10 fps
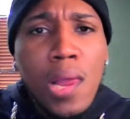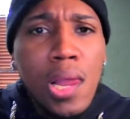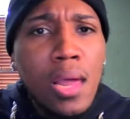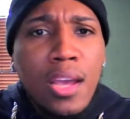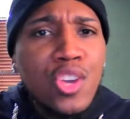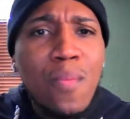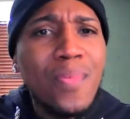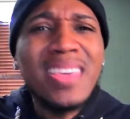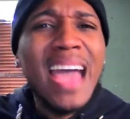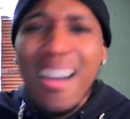You
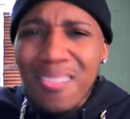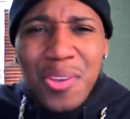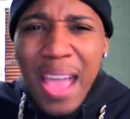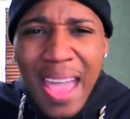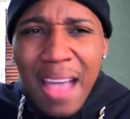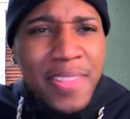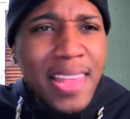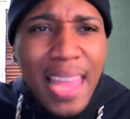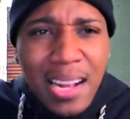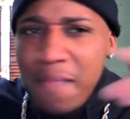y'all do y'all have
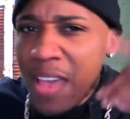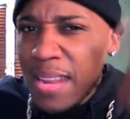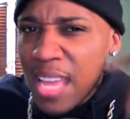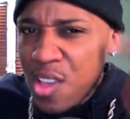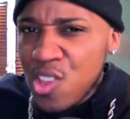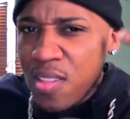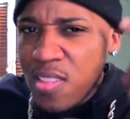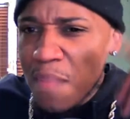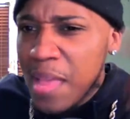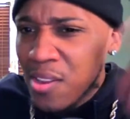selective amnesia or
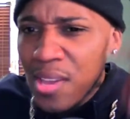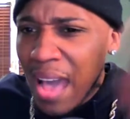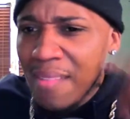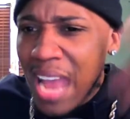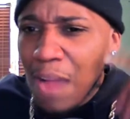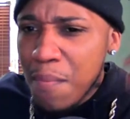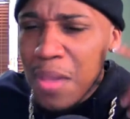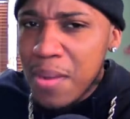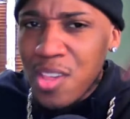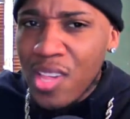something? Like, do y'all not
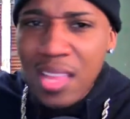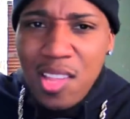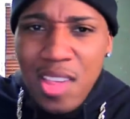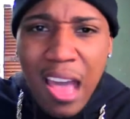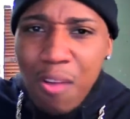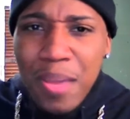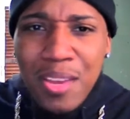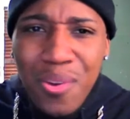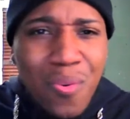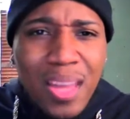remember the shit that y'all be
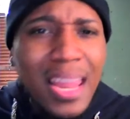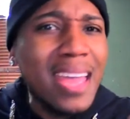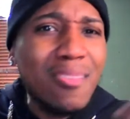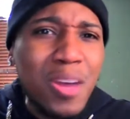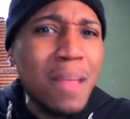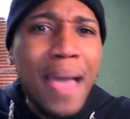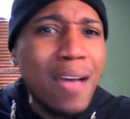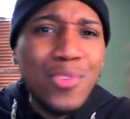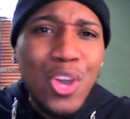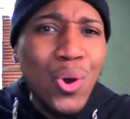doing? Like, what
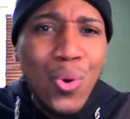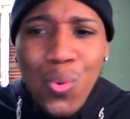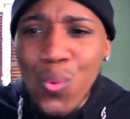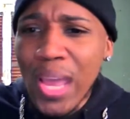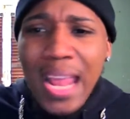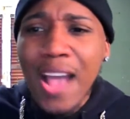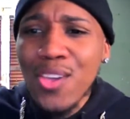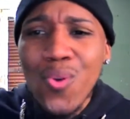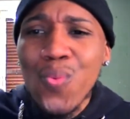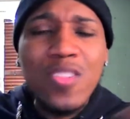about you and how
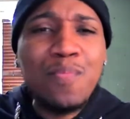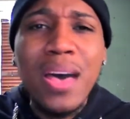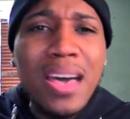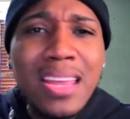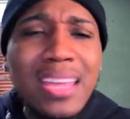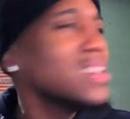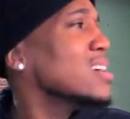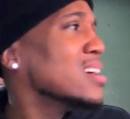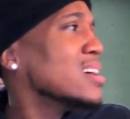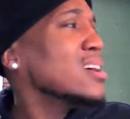you responded
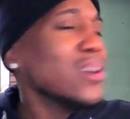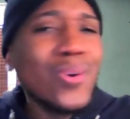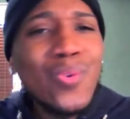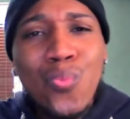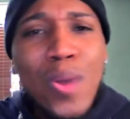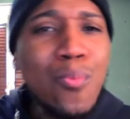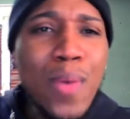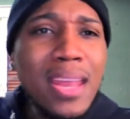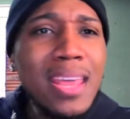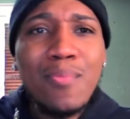when
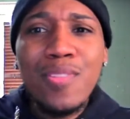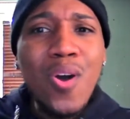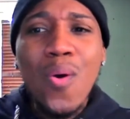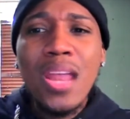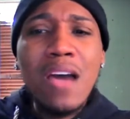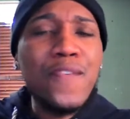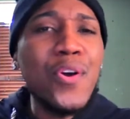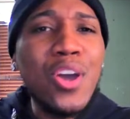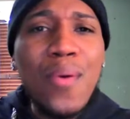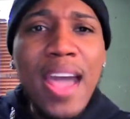Wendy was going off on
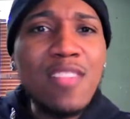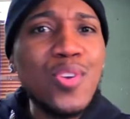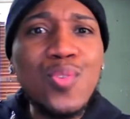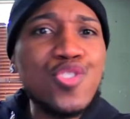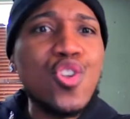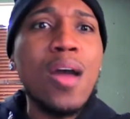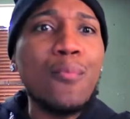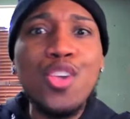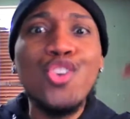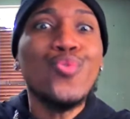your ass when you start
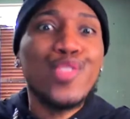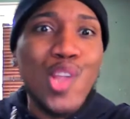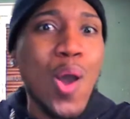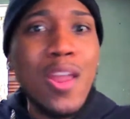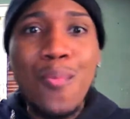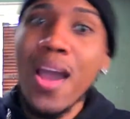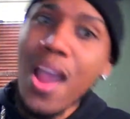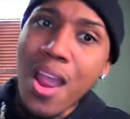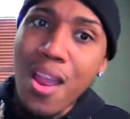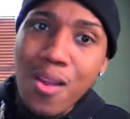when you started with
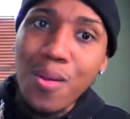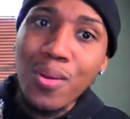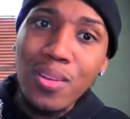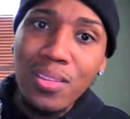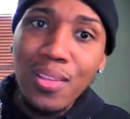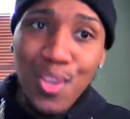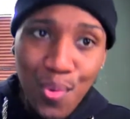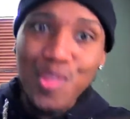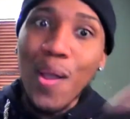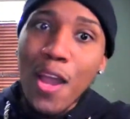her? You
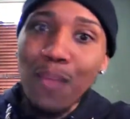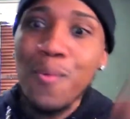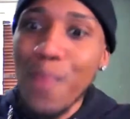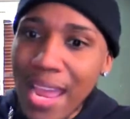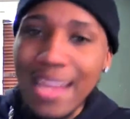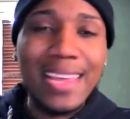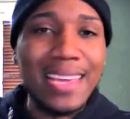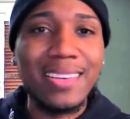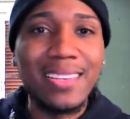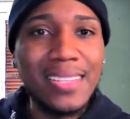started with Wendy.
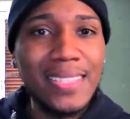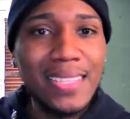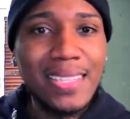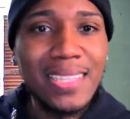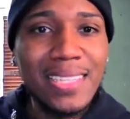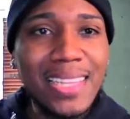That's